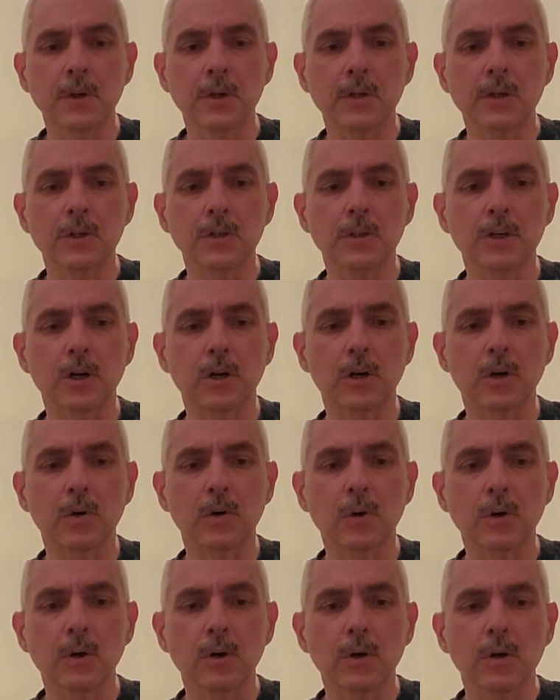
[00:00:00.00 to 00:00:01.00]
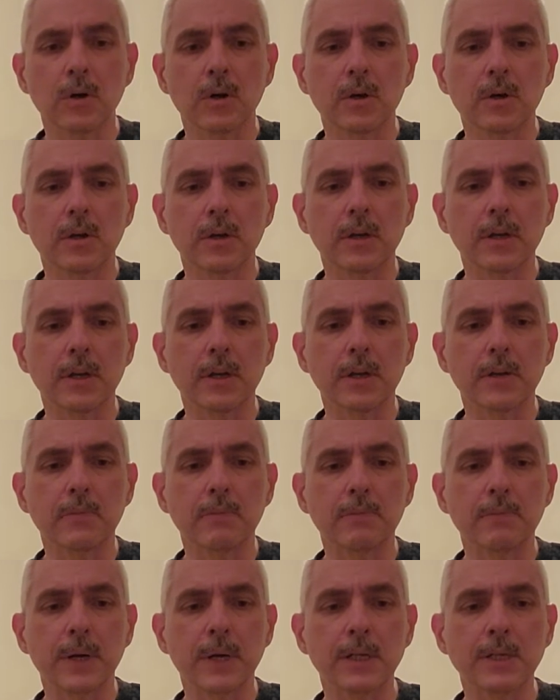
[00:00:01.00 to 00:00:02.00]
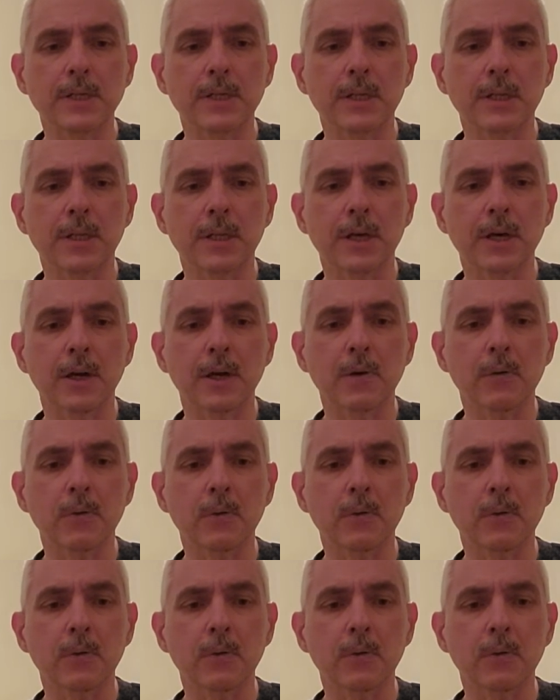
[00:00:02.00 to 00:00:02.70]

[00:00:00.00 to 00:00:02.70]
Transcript: So basically